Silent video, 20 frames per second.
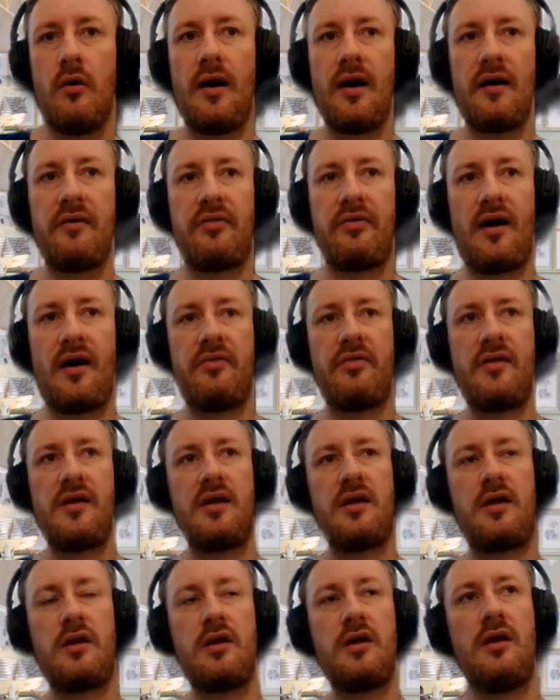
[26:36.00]
I
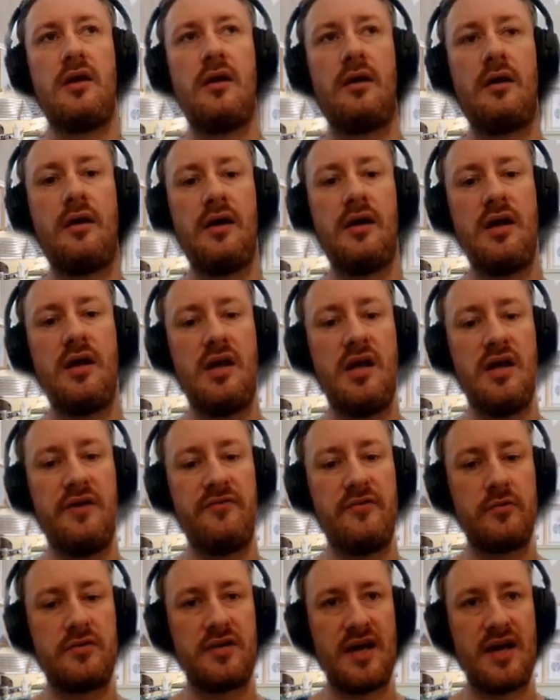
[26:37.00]
think if you're